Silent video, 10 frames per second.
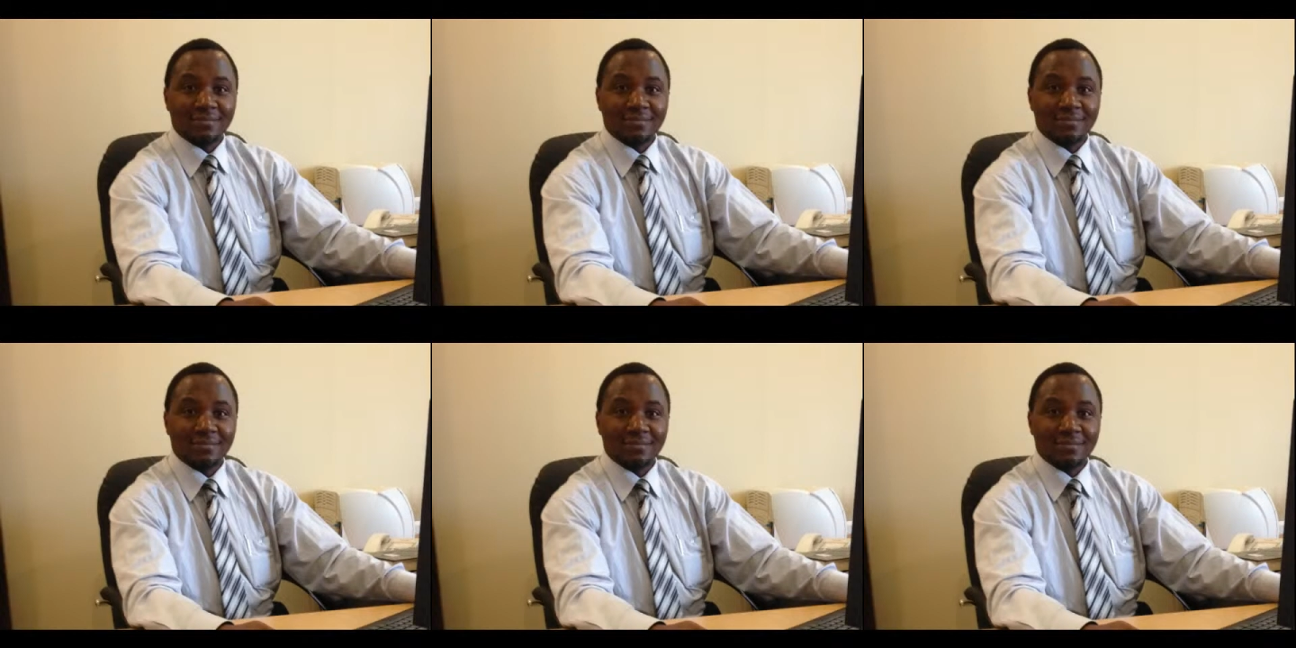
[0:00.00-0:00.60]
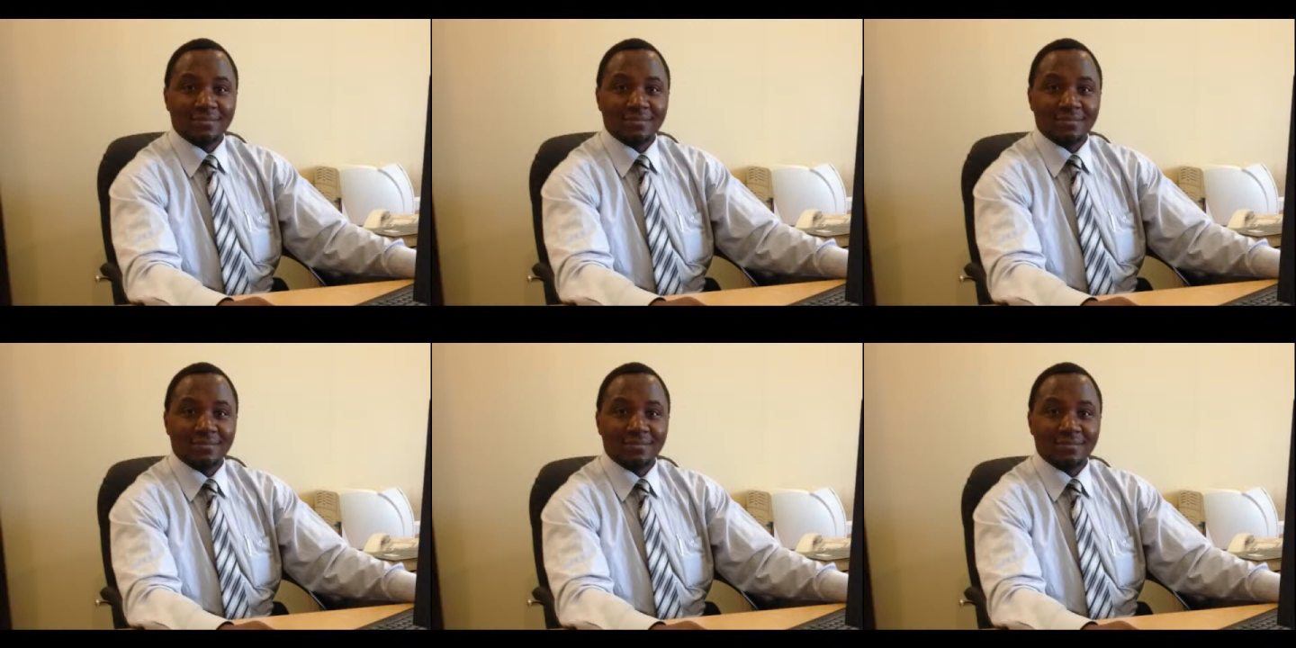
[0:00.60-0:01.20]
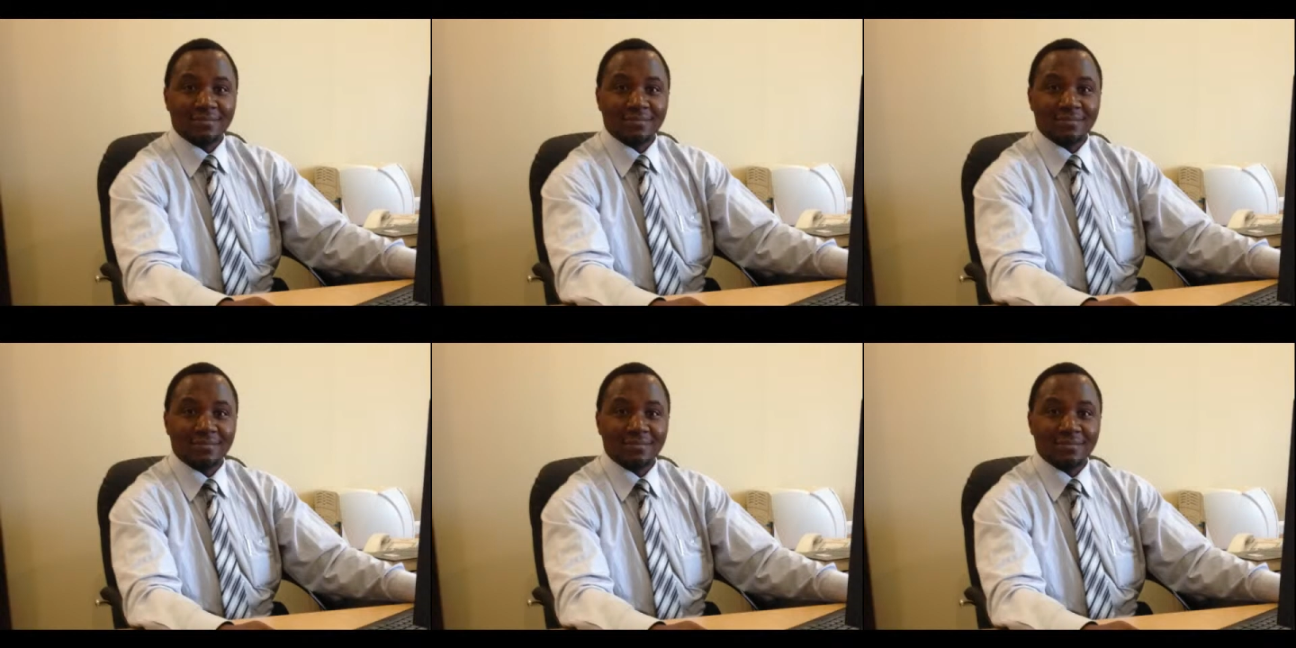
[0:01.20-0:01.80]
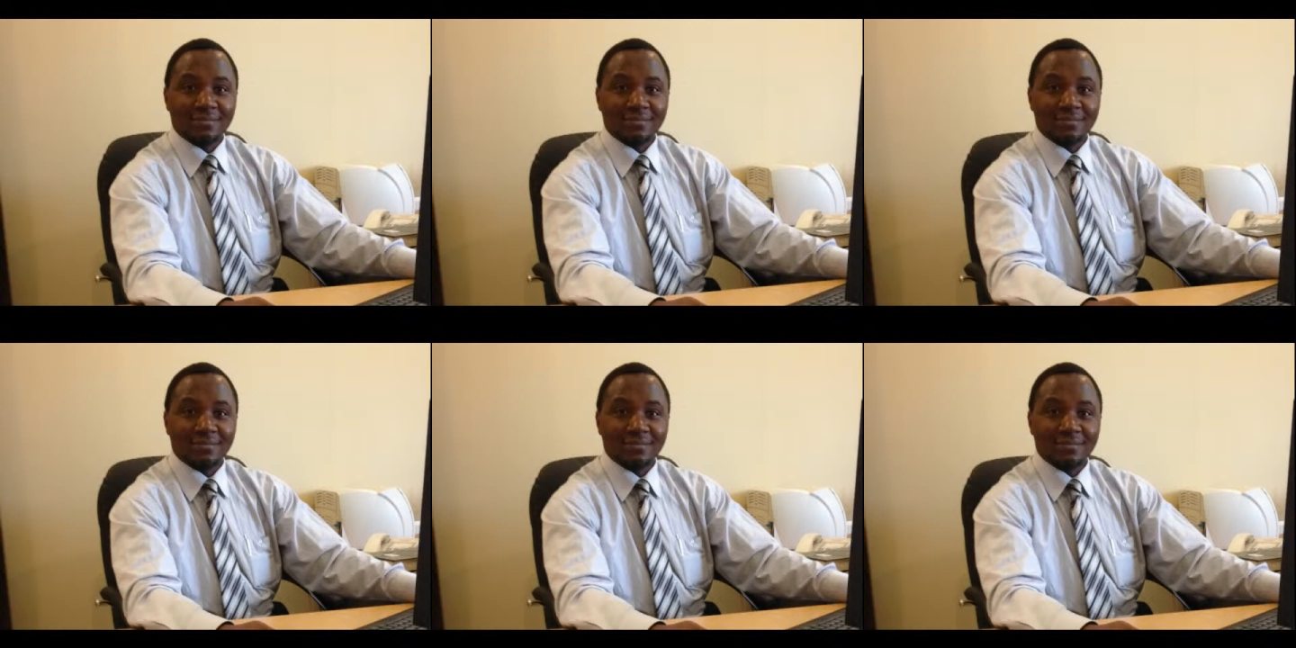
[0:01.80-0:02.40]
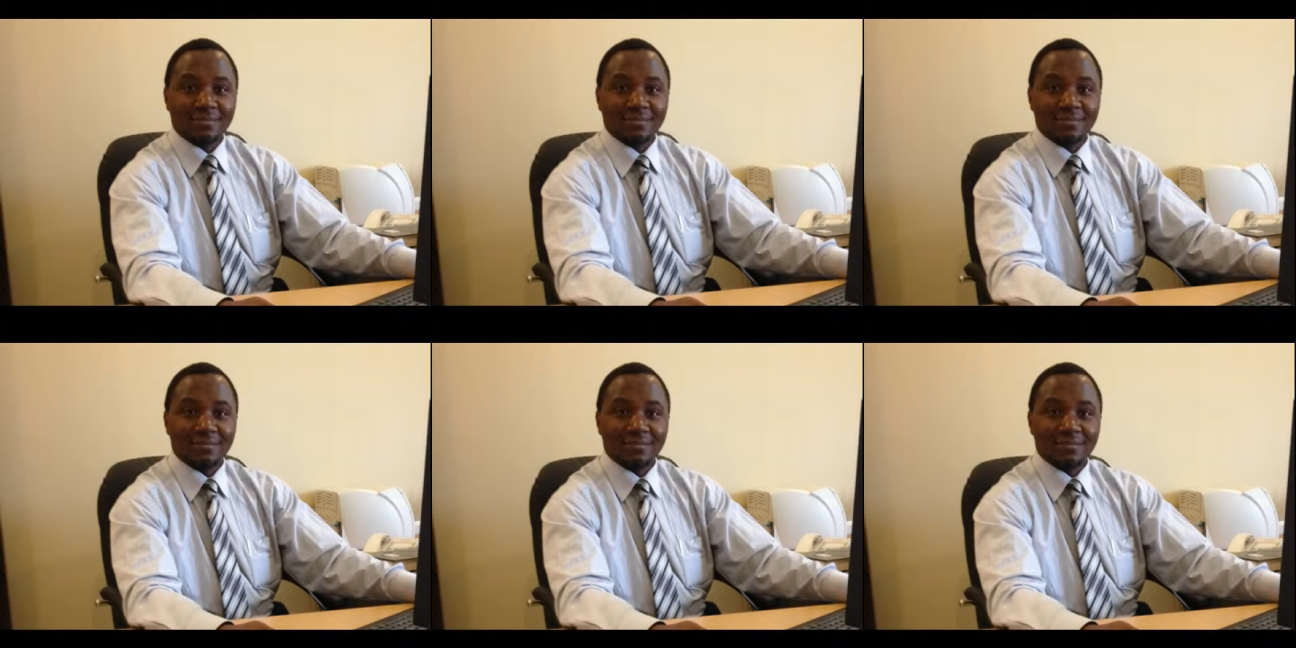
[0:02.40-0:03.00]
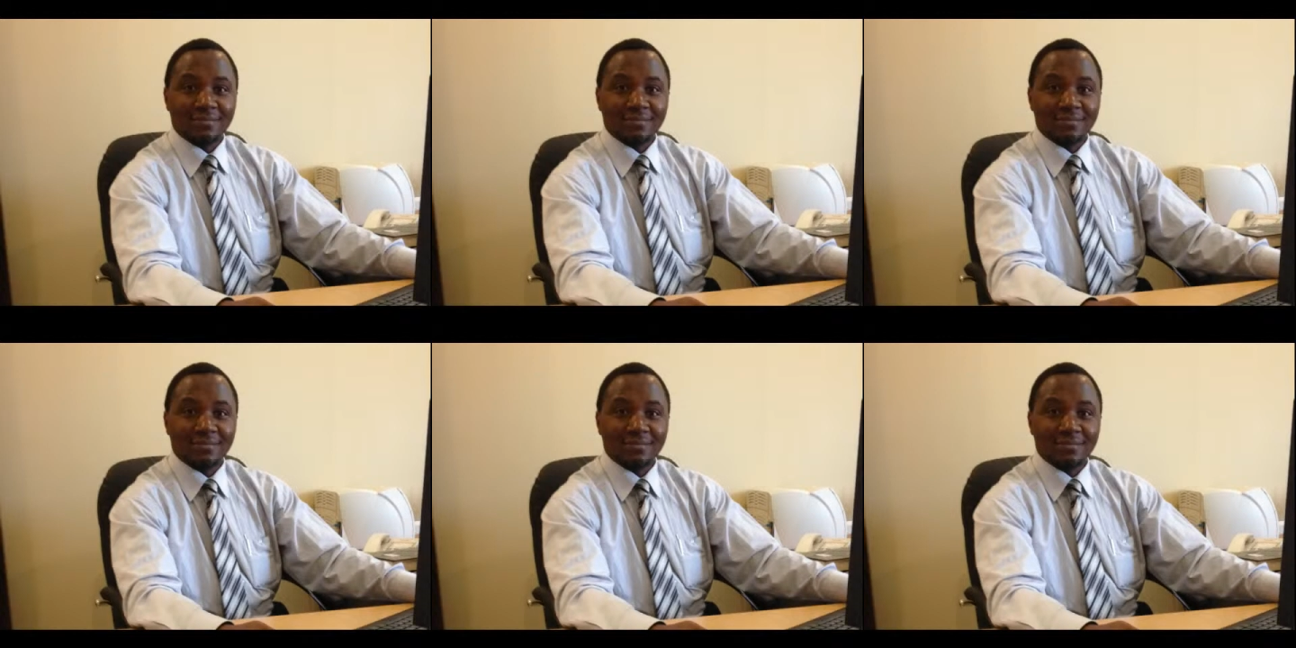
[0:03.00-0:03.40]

This is a still picture; no speech is visible.